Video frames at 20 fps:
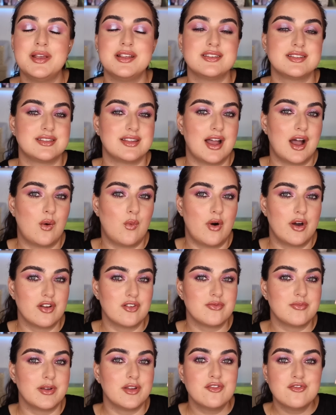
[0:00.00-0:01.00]
Is that one
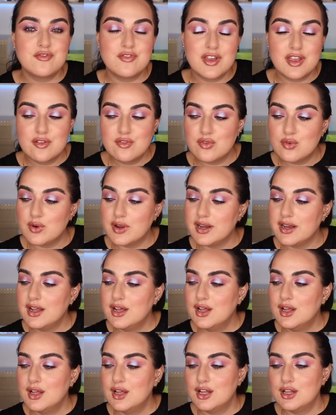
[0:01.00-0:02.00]
of my favorite
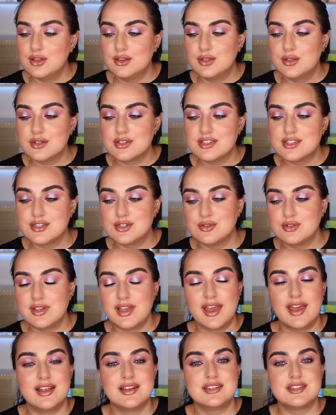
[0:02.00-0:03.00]
looks to
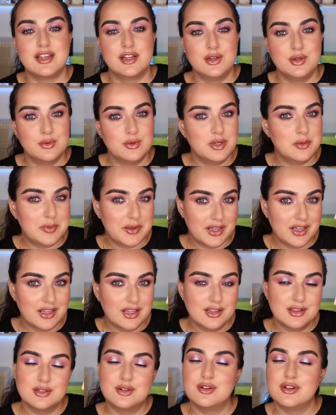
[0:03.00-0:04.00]
get? A nudie
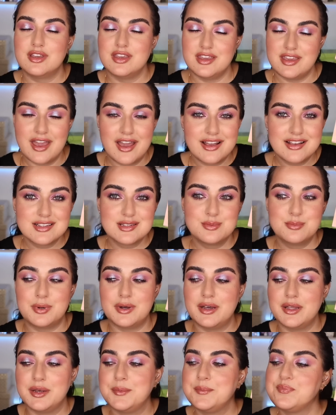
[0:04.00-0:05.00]
pinky look, yes,
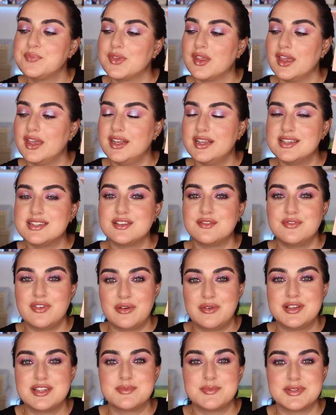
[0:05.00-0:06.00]
but it is a
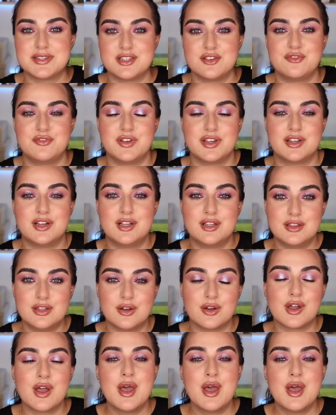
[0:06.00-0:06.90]
very specific look.